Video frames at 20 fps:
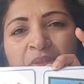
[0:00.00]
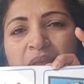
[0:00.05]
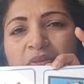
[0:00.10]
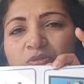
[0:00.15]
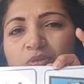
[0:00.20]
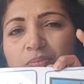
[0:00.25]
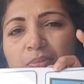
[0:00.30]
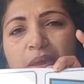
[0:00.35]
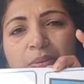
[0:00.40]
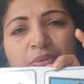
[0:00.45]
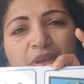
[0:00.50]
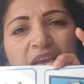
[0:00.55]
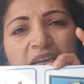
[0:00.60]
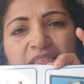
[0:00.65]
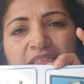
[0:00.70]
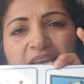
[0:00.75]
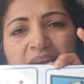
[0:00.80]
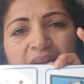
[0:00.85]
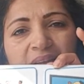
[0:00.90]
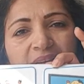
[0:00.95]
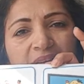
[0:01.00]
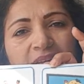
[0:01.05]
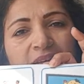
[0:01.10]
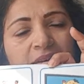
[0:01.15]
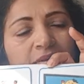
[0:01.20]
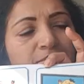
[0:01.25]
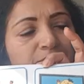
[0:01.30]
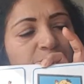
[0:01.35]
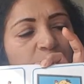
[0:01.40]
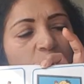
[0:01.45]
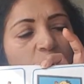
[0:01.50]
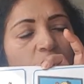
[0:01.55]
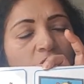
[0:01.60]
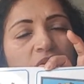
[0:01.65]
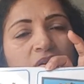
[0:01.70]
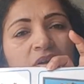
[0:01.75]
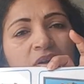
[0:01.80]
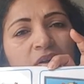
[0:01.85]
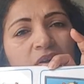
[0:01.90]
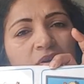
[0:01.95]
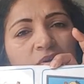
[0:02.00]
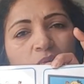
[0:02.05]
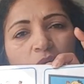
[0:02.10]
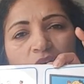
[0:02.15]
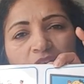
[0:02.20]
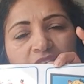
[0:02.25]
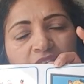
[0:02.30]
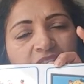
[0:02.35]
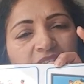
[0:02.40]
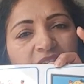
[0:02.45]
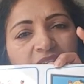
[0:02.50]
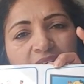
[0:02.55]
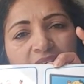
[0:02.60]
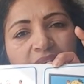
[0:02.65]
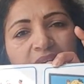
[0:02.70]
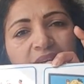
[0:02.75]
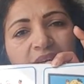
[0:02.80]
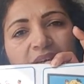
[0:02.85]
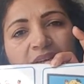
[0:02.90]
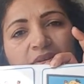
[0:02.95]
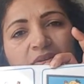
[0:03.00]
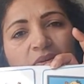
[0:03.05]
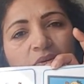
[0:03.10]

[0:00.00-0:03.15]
So maybe a telly, or watching telly,